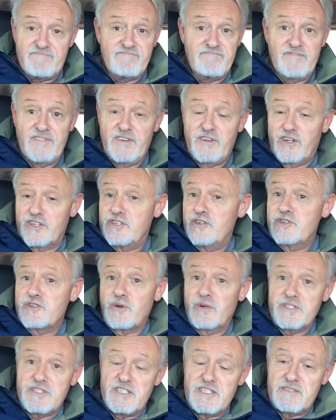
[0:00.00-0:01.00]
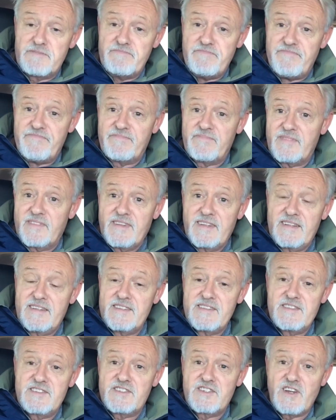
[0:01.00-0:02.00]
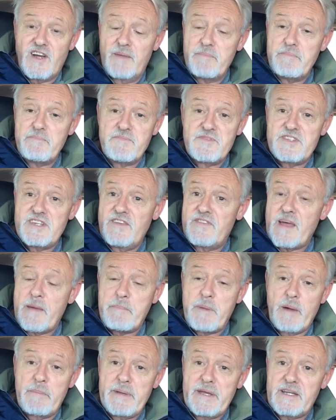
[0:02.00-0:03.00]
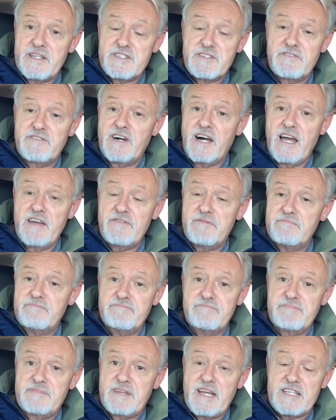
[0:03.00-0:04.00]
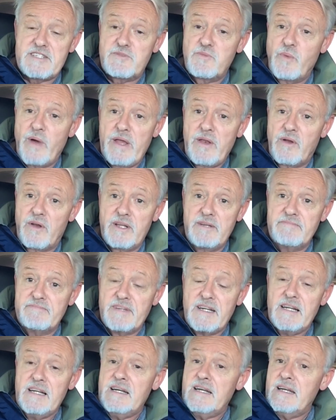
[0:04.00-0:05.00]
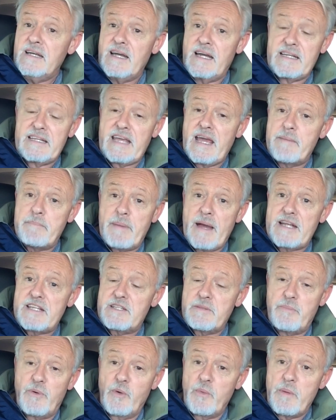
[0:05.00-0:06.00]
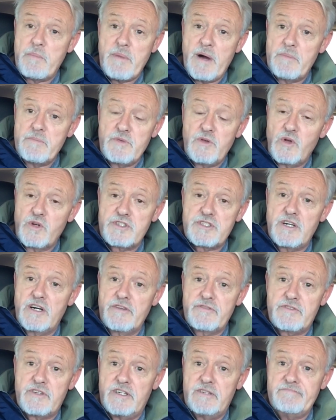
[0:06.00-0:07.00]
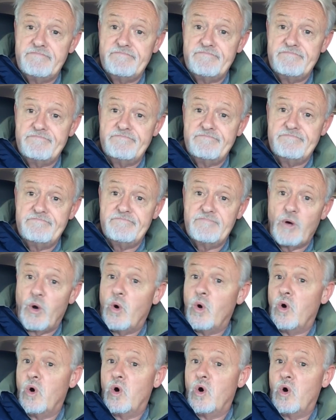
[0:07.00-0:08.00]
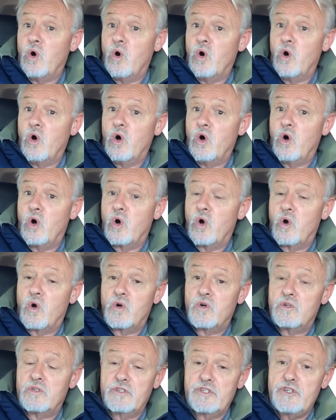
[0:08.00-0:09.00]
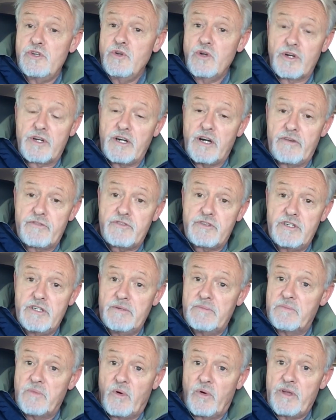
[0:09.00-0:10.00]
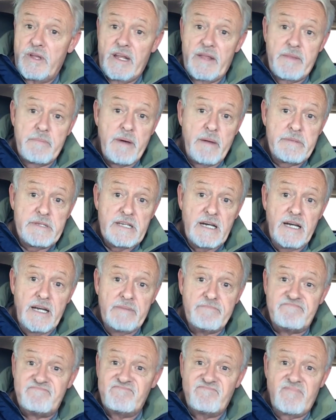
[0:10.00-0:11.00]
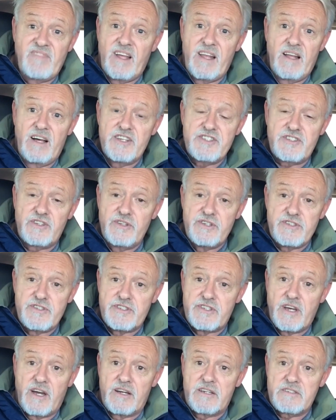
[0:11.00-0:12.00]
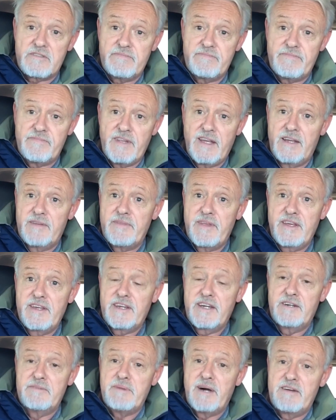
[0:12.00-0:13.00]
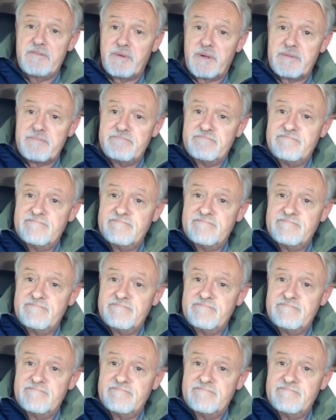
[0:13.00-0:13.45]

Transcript: you got 2 choices. Try and see if that puppy can survive and get some weight on it and get back to the point where mum looks after it, or you look after it, or you let the puppy die. That last solution sucks. And there you go. Bye, everyone.